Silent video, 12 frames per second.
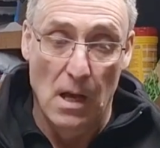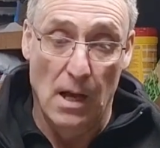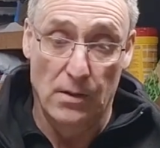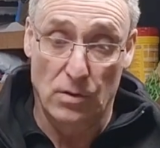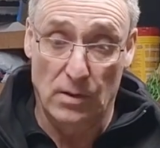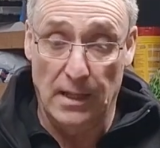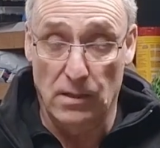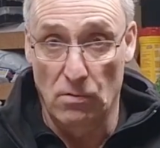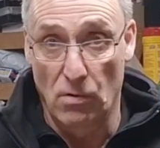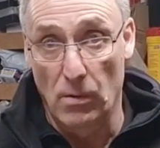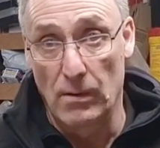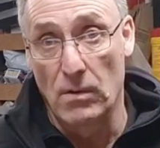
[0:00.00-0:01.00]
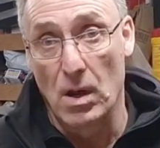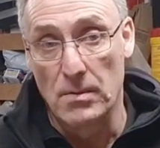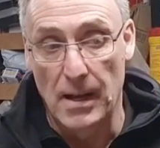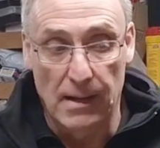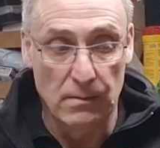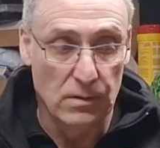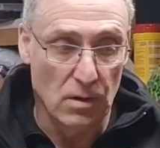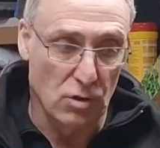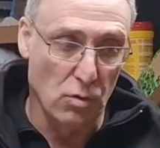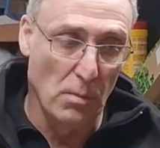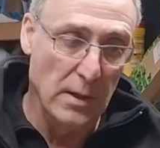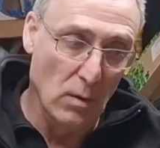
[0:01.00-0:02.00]
Just to get to the rolling road now. I've got to
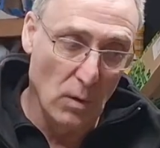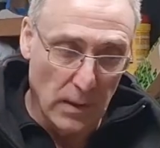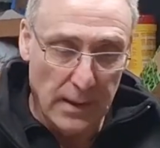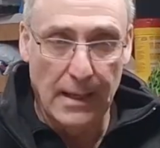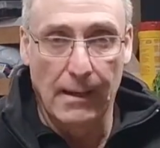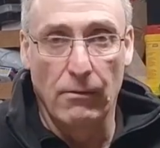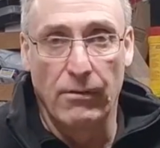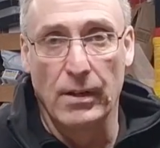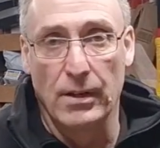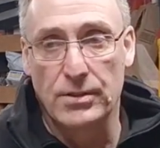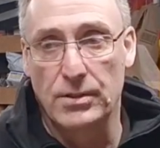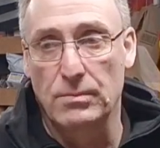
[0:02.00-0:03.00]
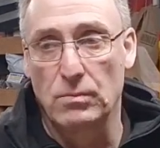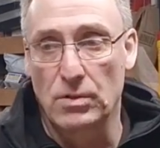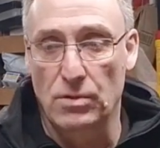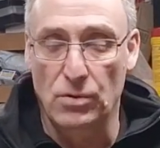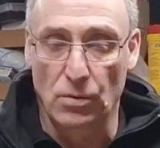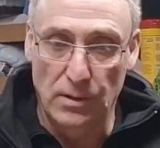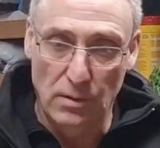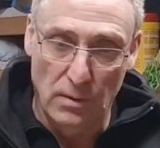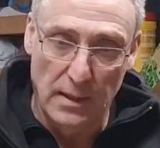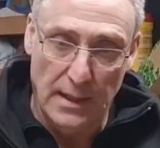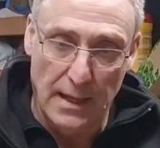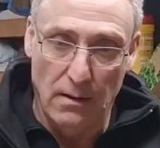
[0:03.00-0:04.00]
sort my oil leak out first. Once I sort the oil
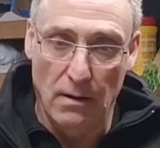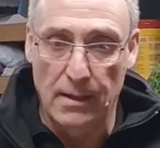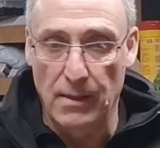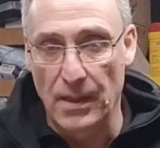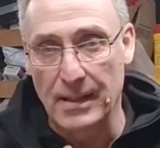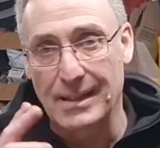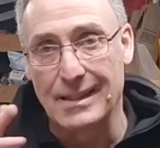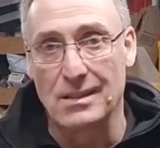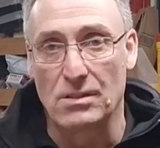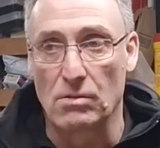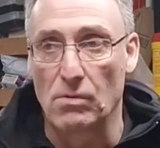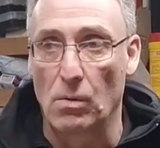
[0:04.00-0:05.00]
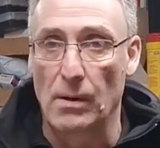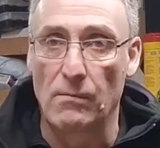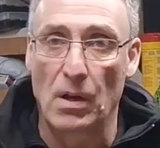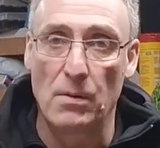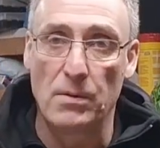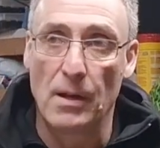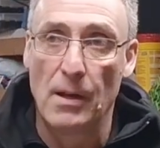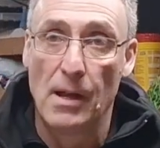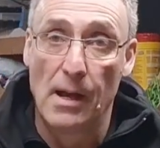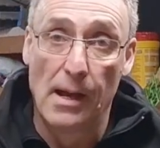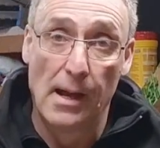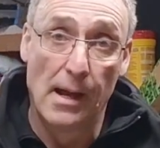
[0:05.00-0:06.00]
leak out, I can then get it to the rolling road.
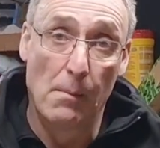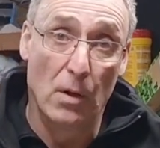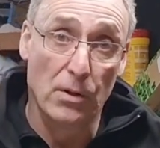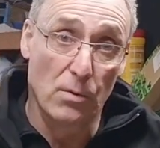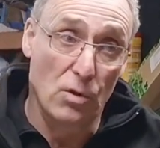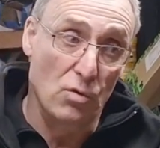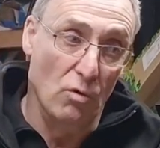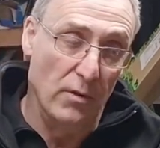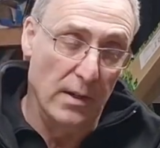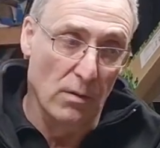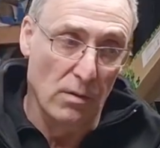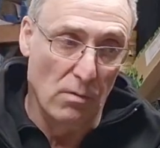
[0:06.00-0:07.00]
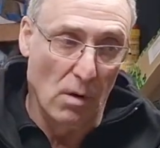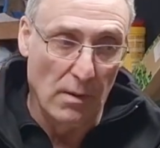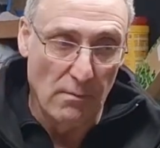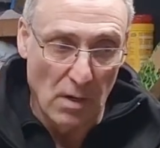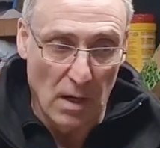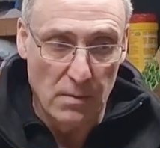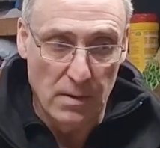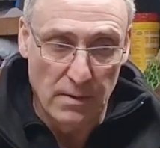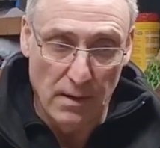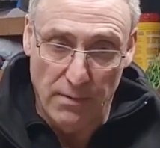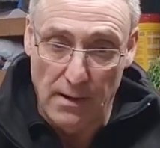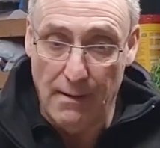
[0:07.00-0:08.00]
I might do a short video on the rolling road
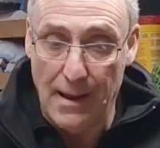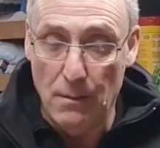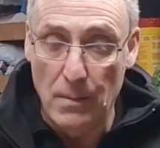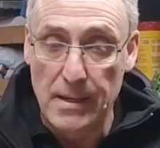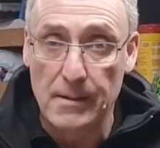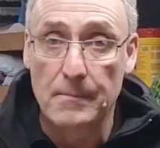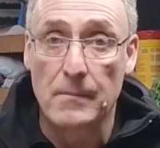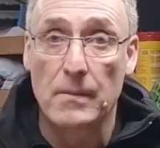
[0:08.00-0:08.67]
if they allow me.